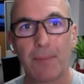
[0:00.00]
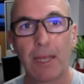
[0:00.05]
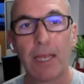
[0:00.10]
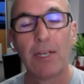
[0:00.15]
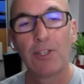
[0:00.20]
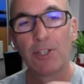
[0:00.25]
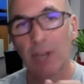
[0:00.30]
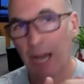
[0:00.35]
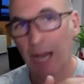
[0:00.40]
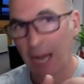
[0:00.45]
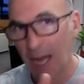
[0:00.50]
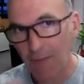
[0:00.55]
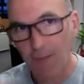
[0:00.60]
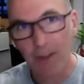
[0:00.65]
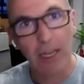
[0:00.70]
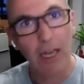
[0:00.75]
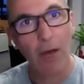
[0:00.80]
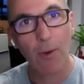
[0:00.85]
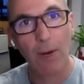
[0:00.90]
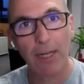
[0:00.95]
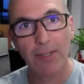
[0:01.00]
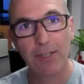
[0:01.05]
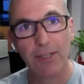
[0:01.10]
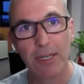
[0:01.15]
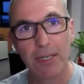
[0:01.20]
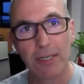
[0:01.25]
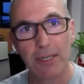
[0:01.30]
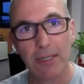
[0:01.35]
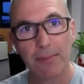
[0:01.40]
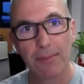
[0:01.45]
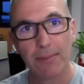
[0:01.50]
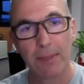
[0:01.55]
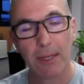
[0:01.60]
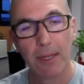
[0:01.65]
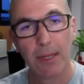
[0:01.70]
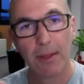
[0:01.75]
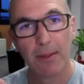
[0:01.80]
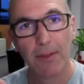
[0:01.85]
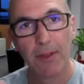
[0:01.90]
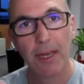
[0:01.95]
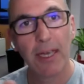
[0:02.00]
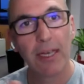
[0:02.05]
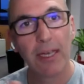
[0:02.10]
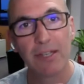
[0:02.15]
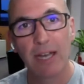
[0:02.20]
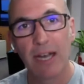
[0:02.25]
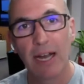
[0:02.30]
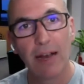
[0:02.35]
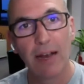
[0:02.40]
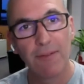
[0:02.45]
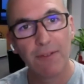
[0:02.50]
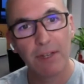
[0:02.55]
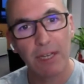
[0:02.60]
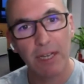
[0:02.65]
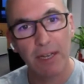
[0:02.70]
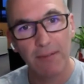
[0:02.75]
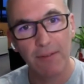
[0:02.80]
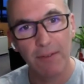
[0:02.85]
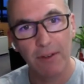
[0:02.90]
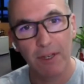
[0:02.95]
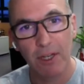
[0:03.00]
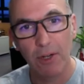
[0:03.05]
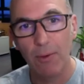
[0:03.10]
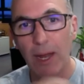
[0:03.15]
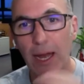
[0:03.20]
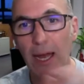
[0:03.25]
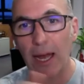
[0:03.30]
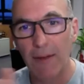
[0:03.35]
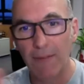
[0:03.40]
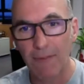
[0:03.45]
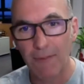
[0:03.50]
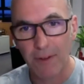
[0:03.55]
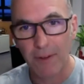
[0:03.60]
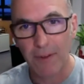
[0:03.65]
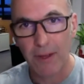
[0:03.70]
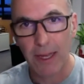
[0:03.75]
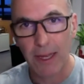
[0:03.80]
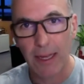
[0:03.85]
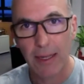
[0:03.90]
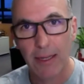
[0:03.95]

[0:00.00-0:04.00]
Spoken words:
So have a go at it. Thing is, I haven't given you everything.